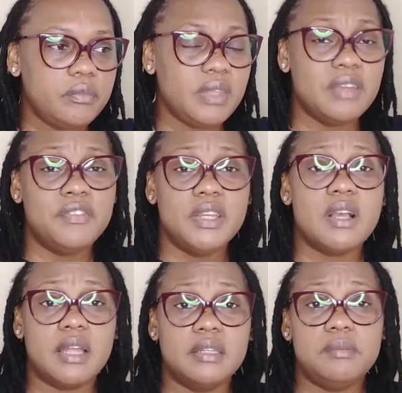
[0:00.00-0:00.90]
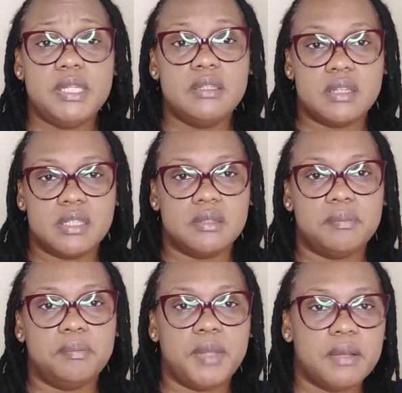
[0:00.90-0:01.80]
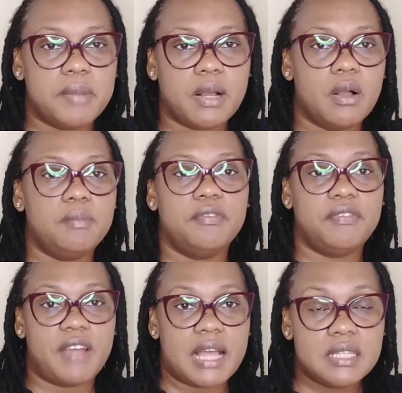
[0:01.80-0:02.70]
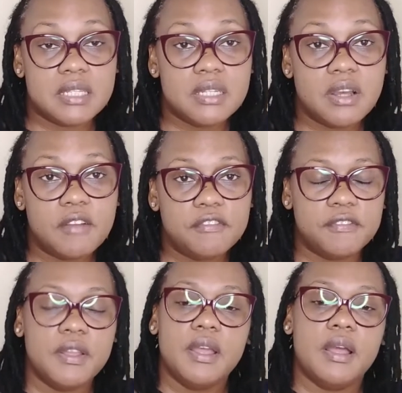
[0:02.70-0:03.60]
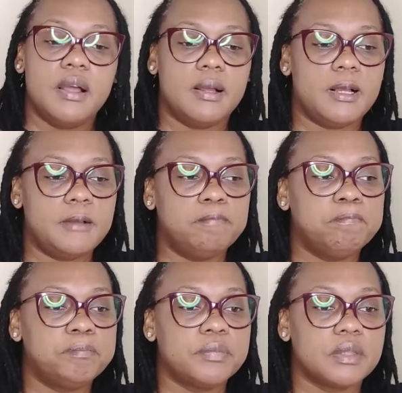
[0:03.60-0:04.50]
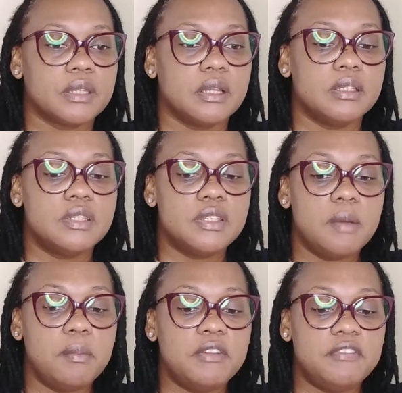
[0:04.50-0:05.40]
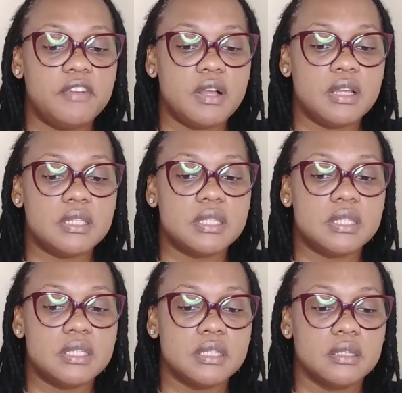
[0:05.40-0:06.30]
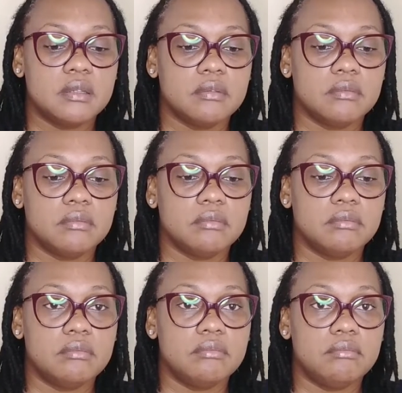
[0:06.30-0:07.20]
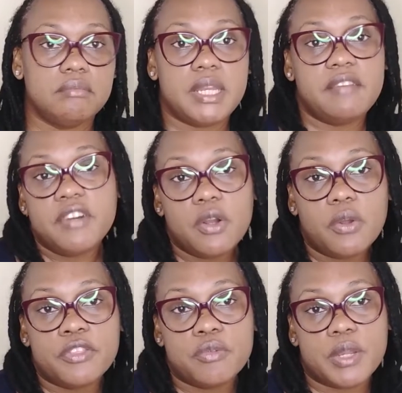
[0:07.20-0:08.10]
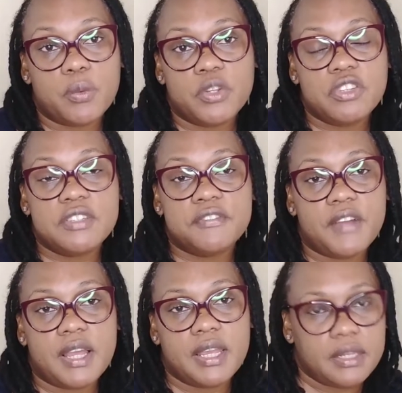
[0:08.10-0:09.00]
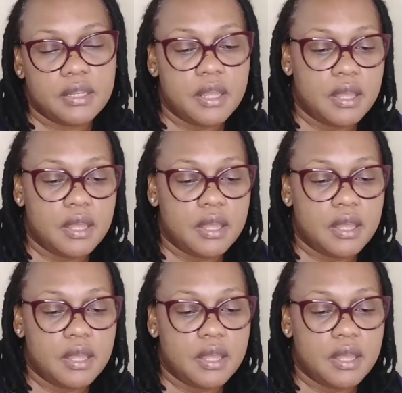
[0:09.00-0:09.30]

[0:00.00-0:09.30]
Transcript: if the economy doesn't pick back up fast enough. Some of us may never go through it, which is fine.